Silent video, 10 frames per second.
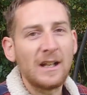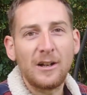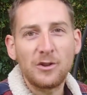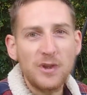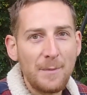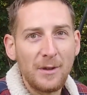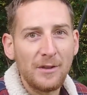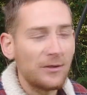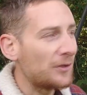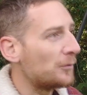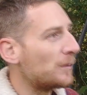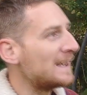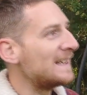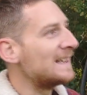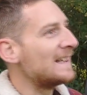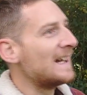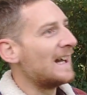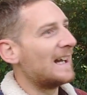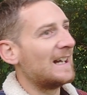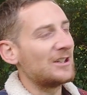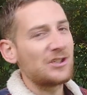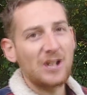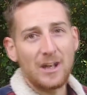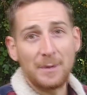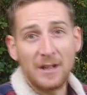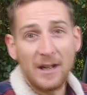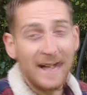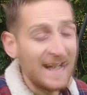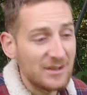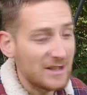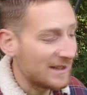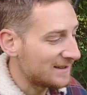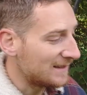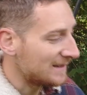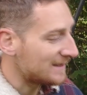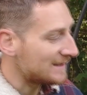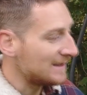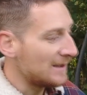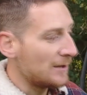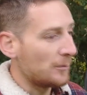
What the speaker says: oil our chippers, we sharpen our hedge cutters,